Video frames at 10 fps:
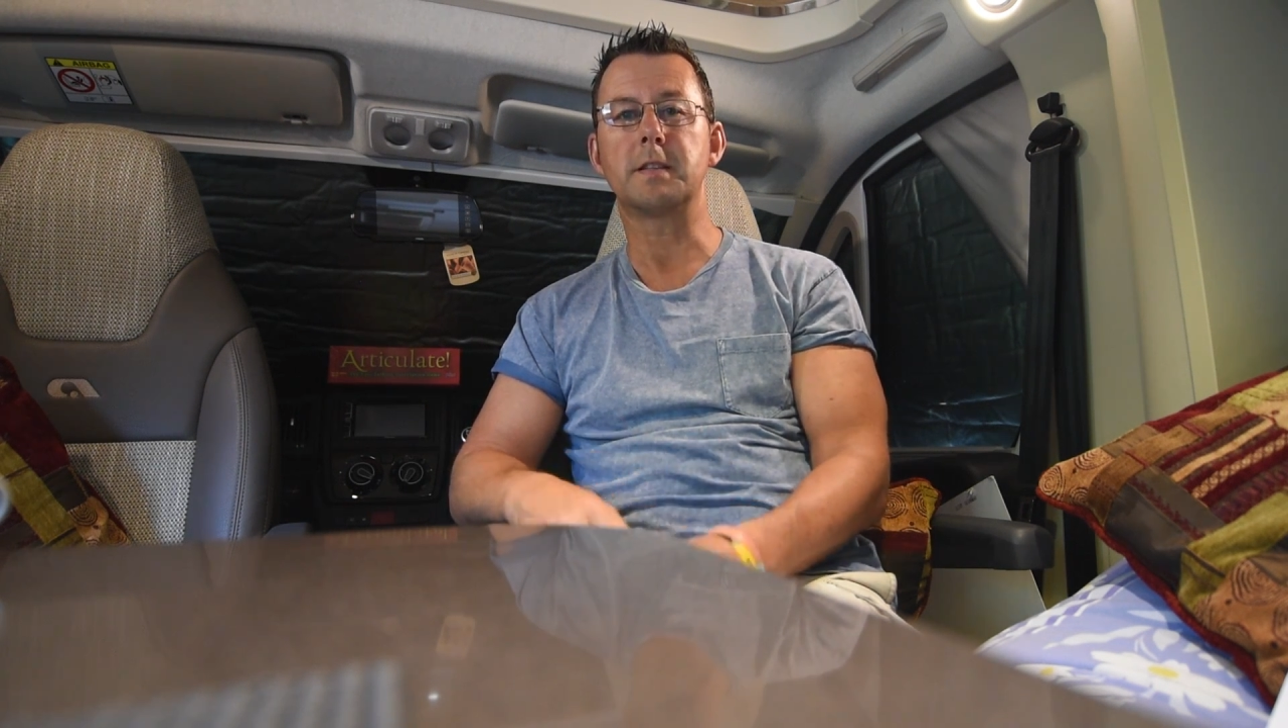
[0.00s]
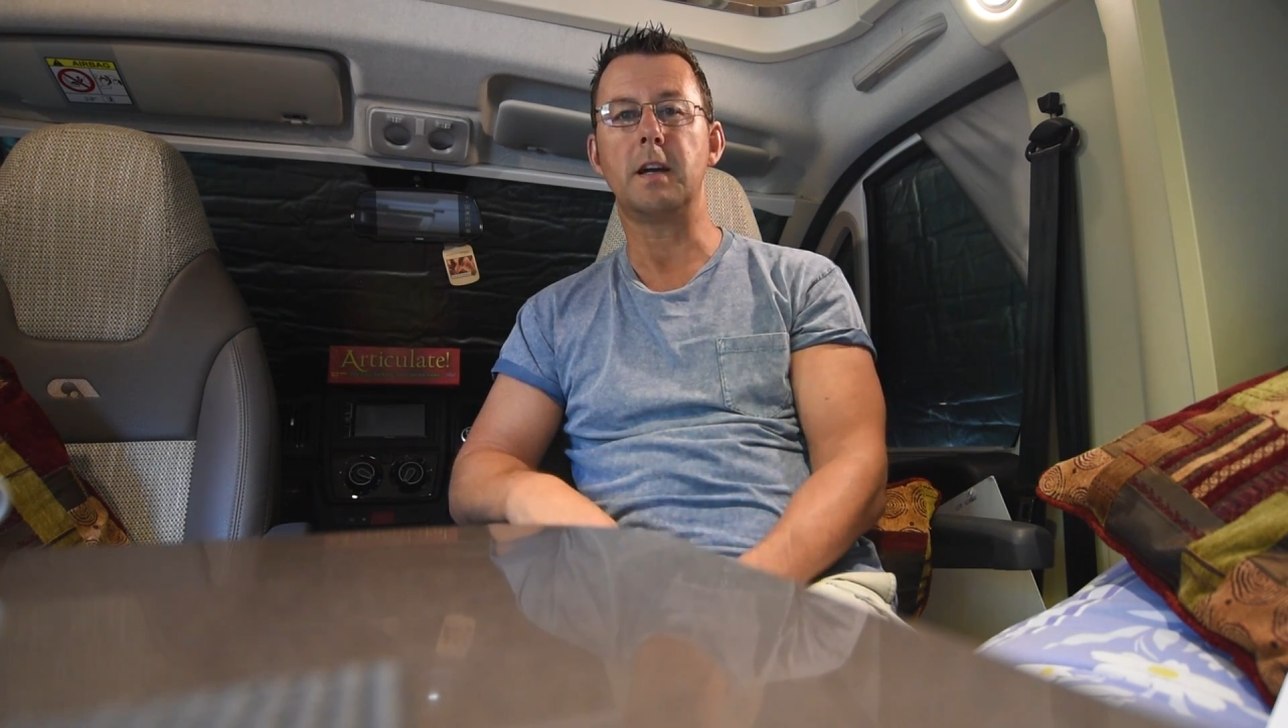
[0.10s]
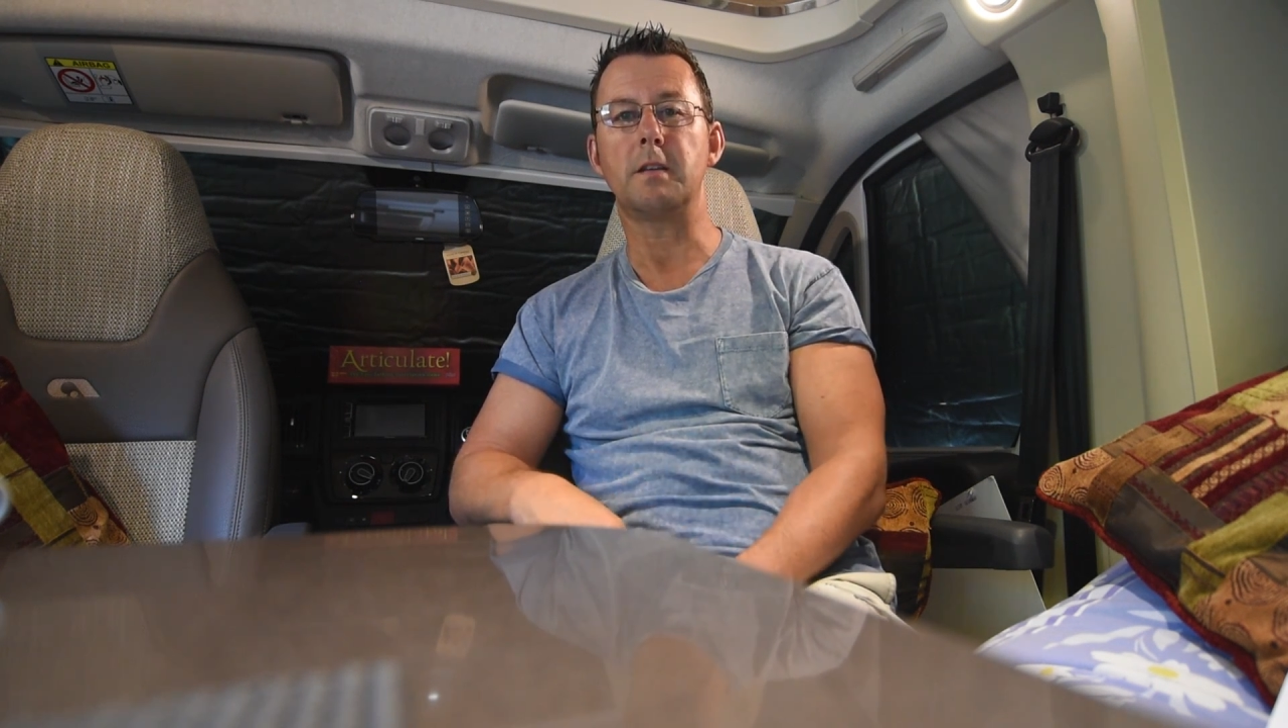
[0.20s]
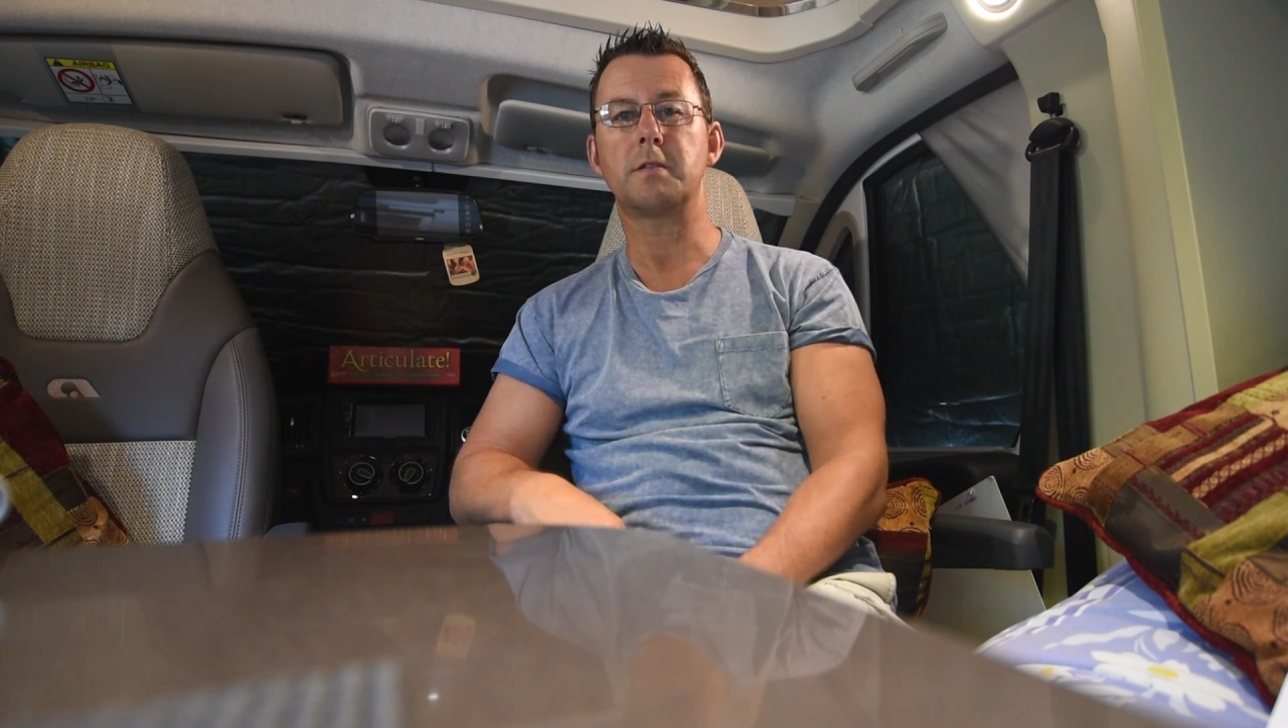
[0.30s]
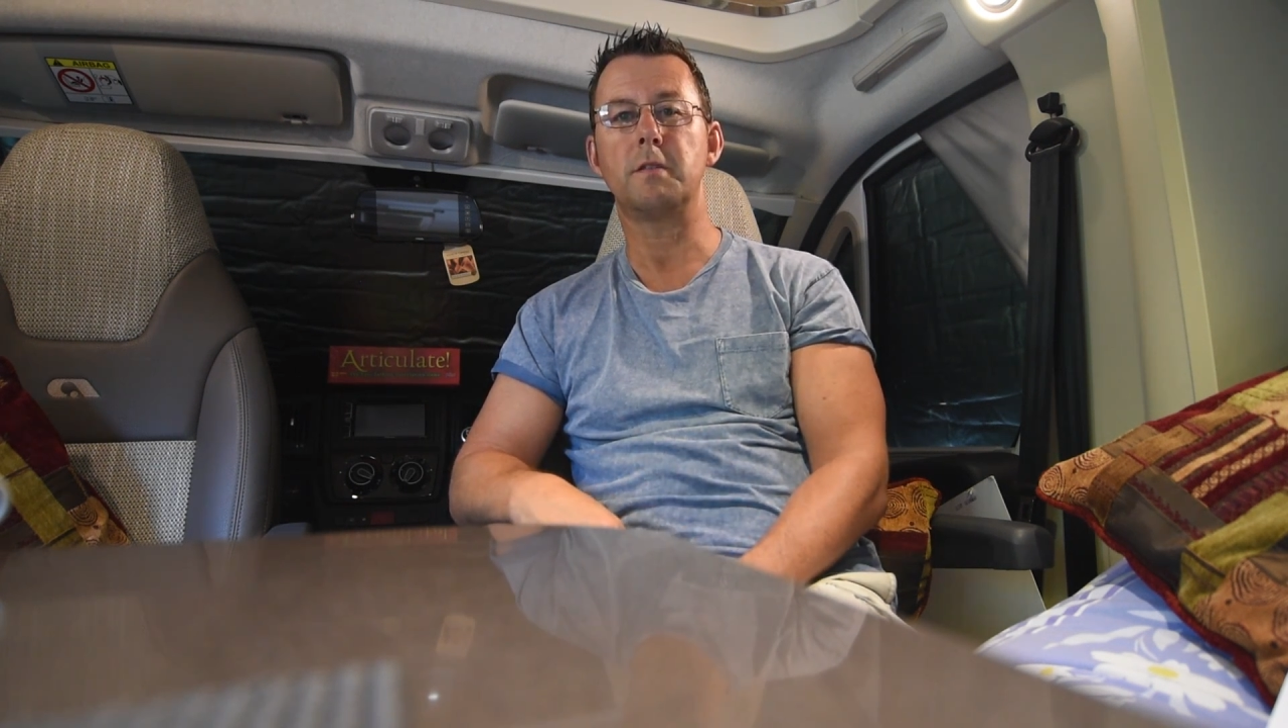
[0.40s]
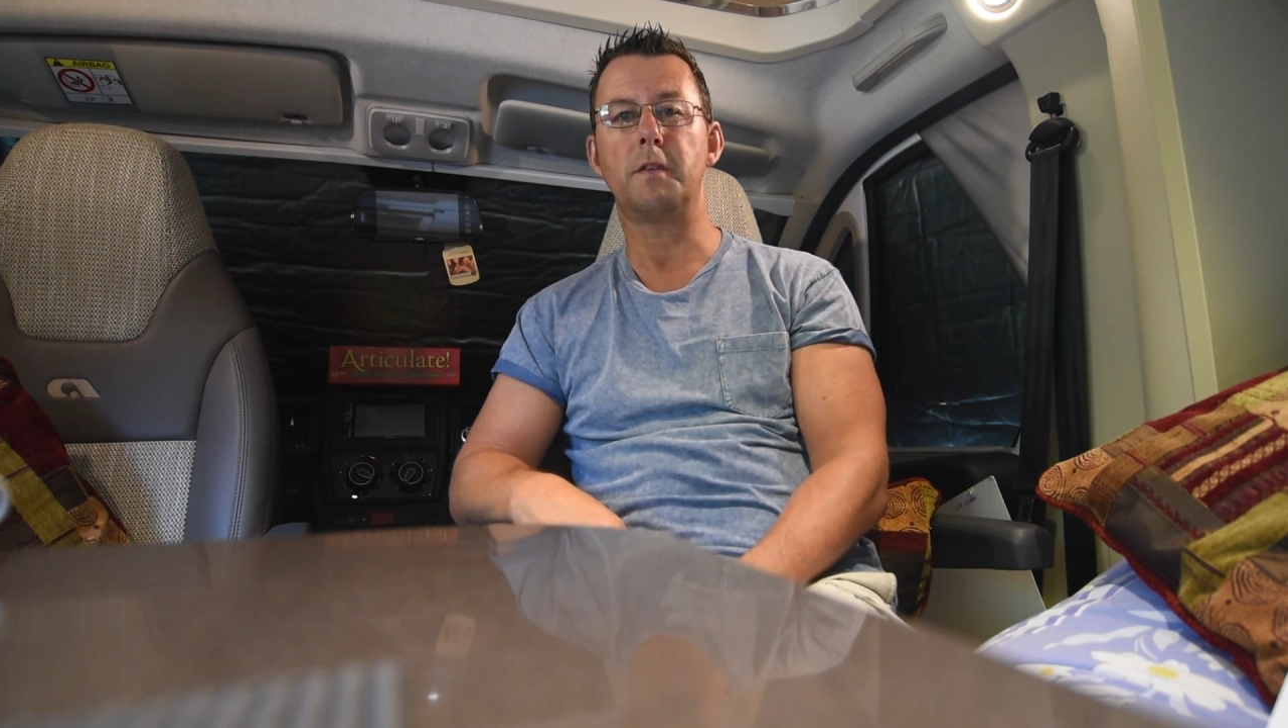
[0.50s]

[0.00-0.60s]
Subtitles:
down to